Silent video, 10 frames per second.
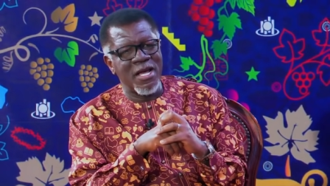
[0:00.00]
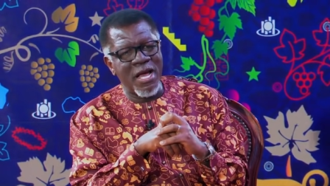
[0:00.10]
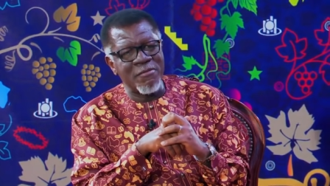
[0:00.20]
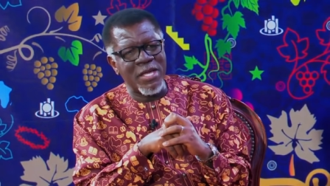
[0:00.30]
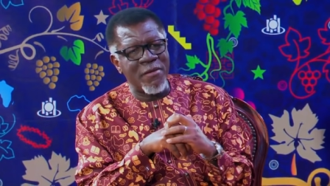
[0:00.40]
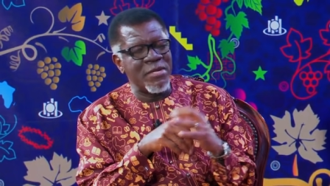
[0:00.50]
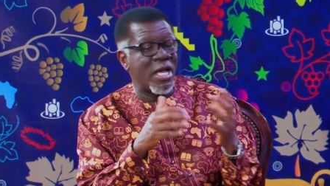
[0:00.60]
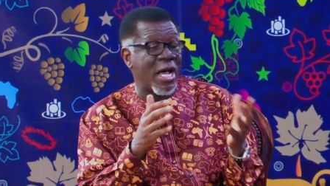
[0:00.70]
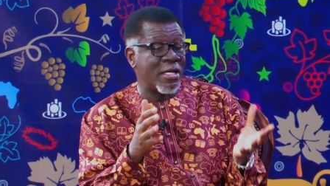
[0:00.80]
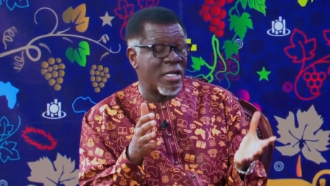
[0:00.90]

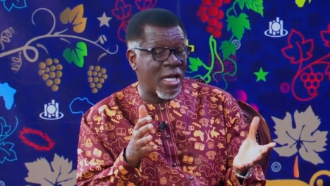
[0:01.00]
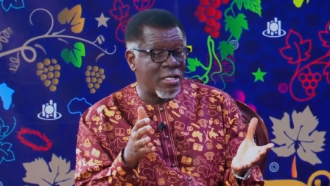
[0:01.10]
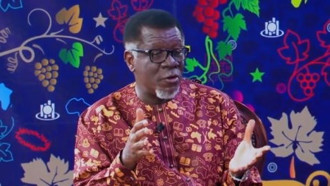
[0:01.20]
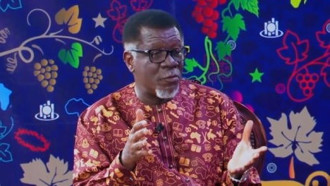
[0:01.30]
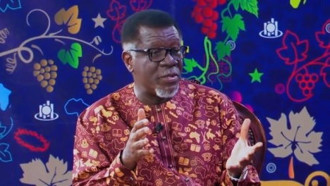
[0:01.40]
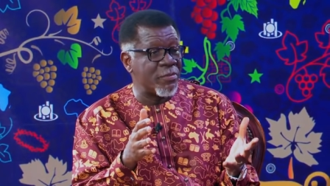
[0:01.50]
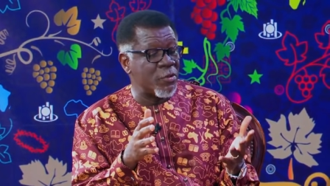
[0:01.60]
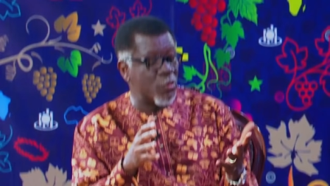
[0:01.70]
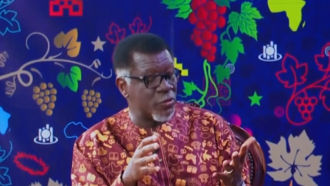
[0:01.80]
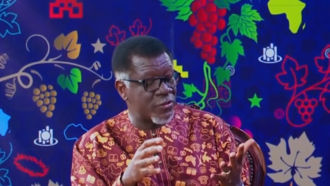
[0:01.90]
I know
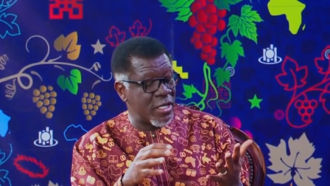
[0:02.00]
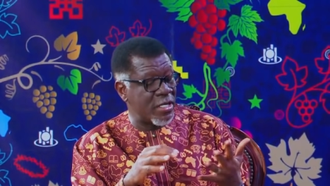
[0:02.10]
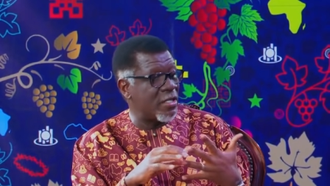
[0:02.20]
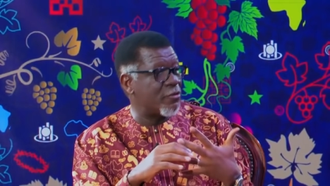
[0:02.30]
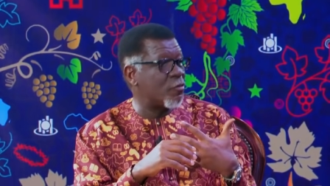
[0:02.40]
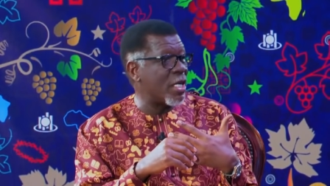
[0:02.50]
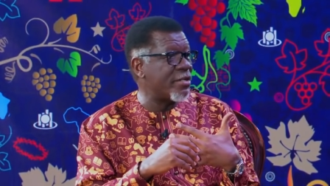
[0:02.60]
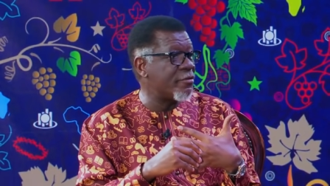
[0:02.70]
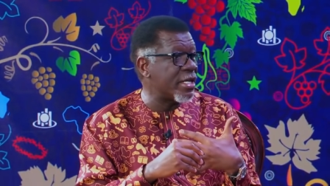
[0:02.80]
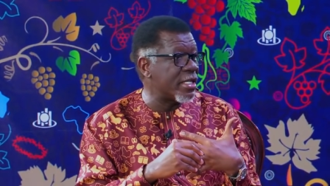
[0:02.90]
people who say the
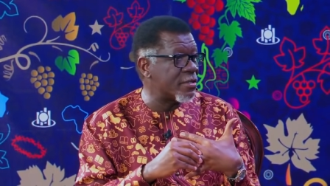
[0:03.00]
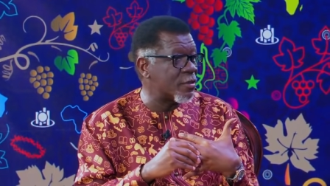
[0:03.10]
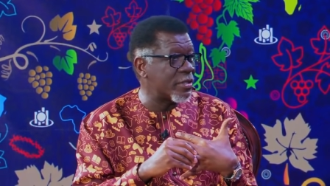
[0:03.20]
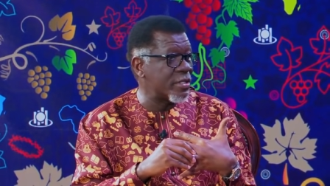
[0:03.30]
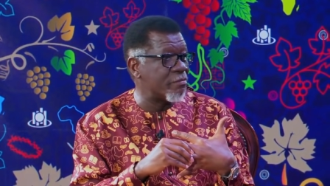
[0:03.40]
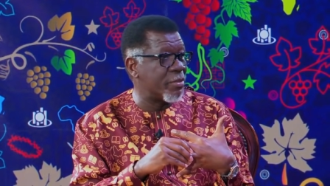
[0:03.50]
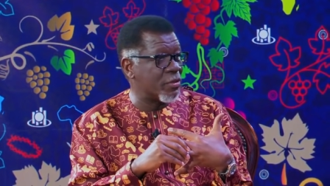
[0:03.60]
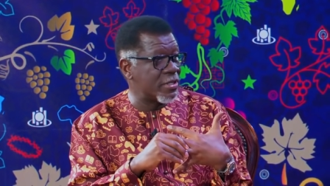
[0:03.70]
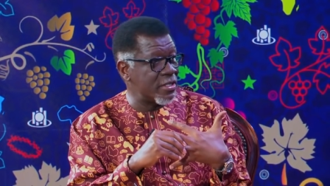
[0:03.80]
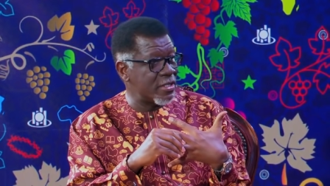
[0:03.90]
wedding ring is not
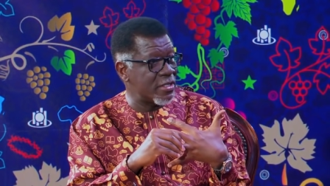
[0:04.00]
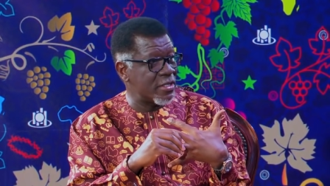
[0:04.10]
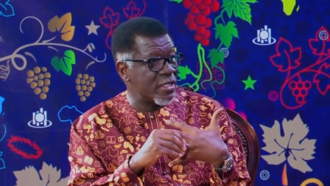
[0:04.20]
important,